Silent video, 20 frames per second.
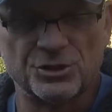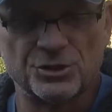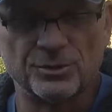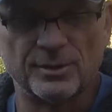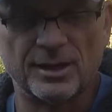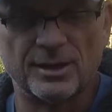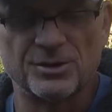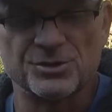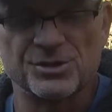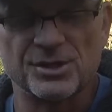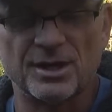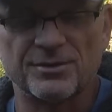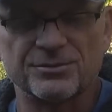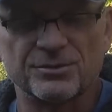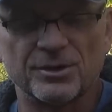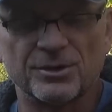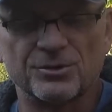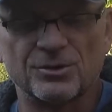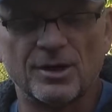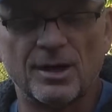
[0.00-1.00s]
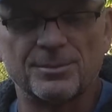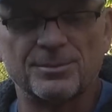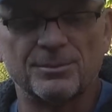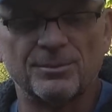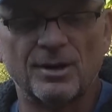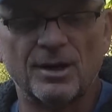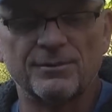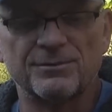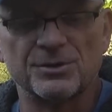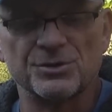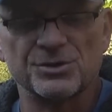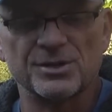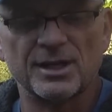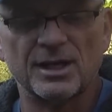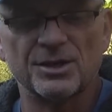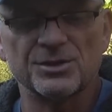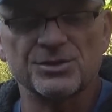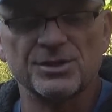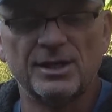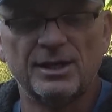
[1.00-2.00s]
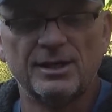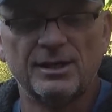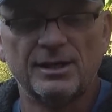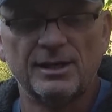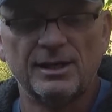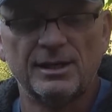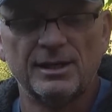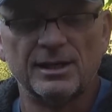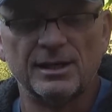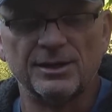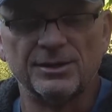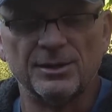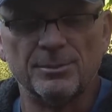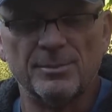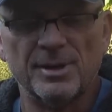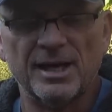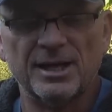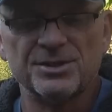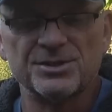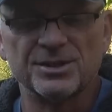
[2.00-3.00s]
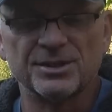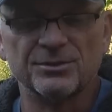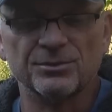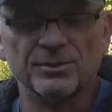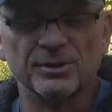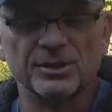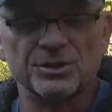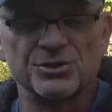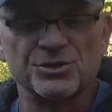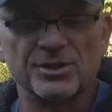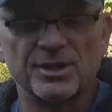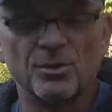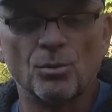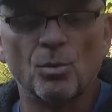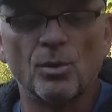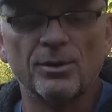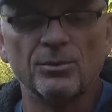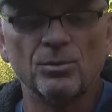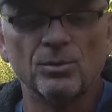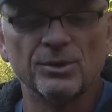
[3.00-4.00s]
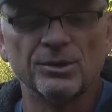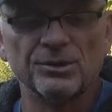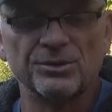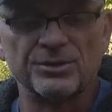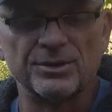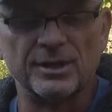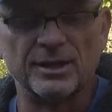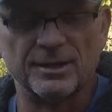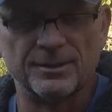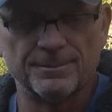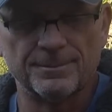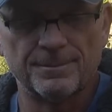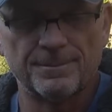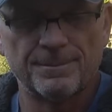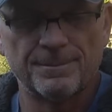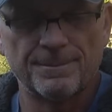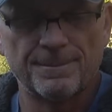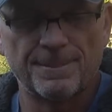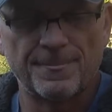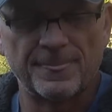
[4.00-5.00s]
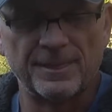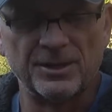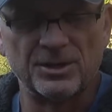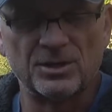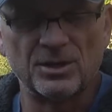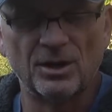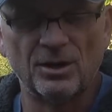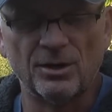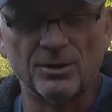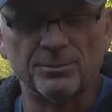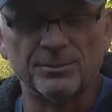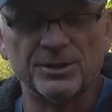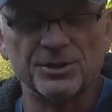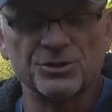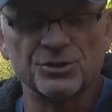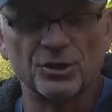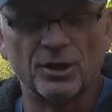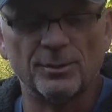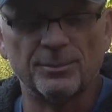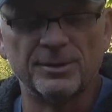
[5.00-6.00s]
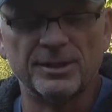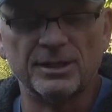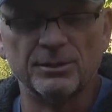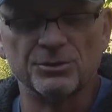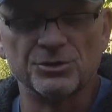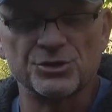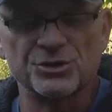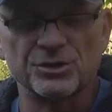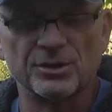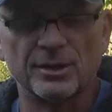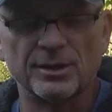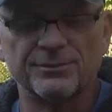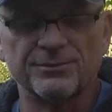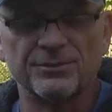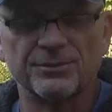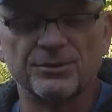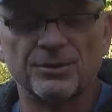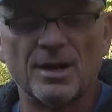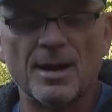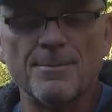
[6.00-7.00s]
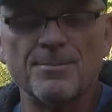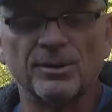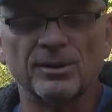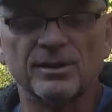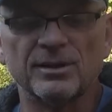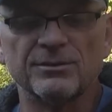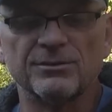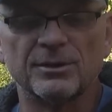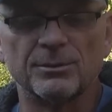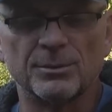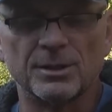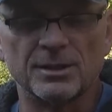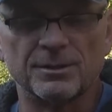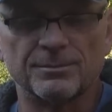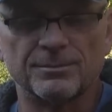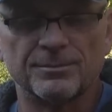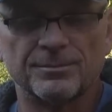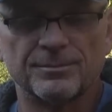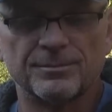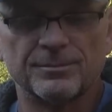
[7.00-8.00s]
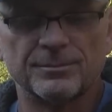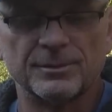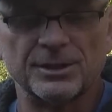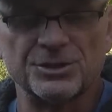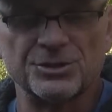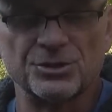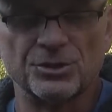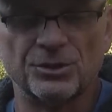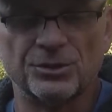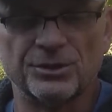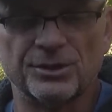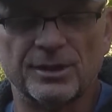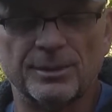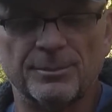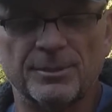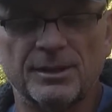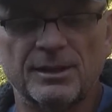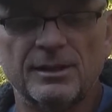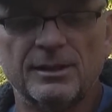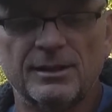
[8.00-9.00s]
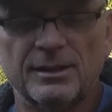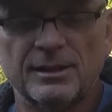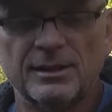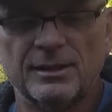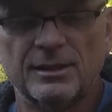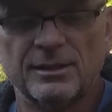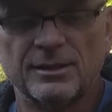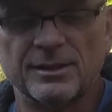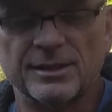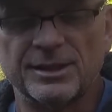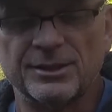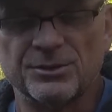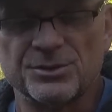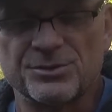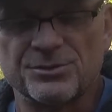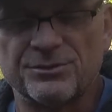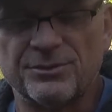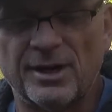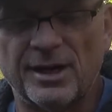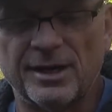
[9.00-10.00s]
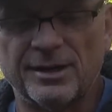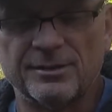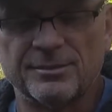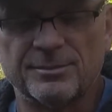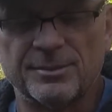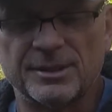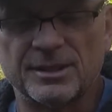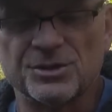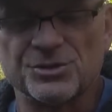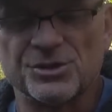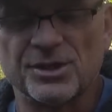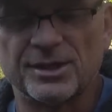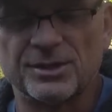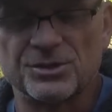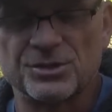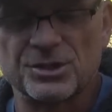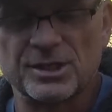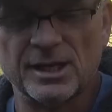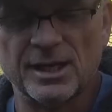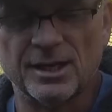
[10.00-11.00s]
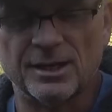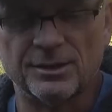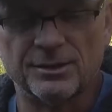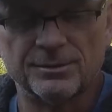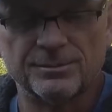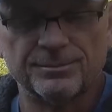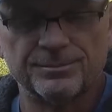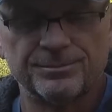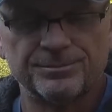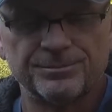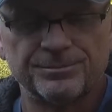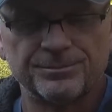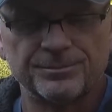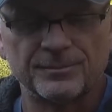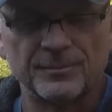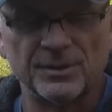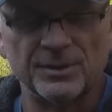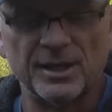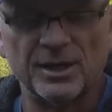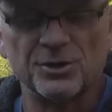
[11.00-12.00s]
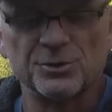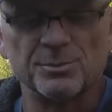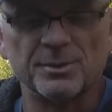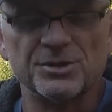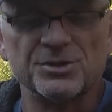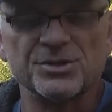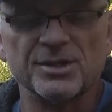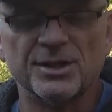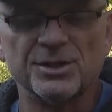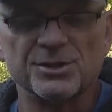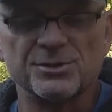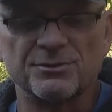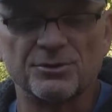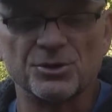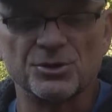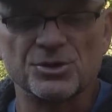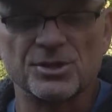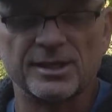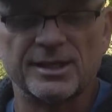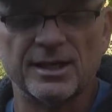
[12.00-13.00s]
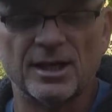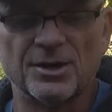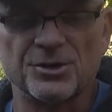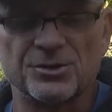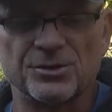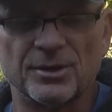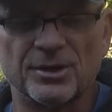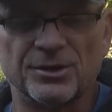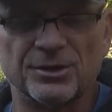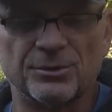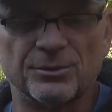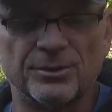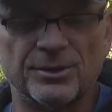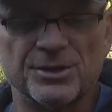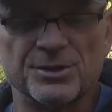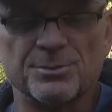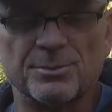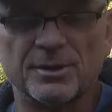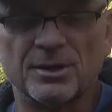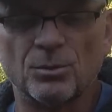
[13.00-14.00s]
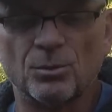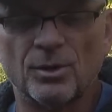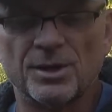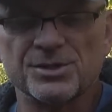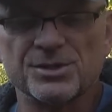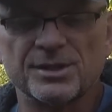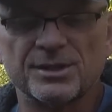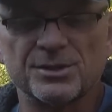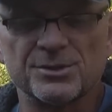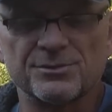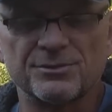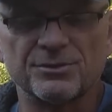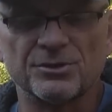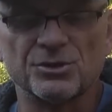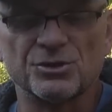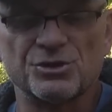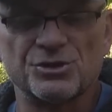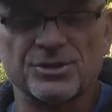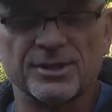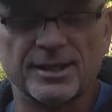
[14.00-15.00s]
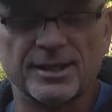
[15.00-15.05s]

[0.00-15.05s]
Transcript: Two hours after I dropped him off at his house, and the man didn't really say one word there. He called me and told me he was sorry for not believing me. I told him that he was fine because I understand. that was my son's first encounter out in the woods, but it wasn't his first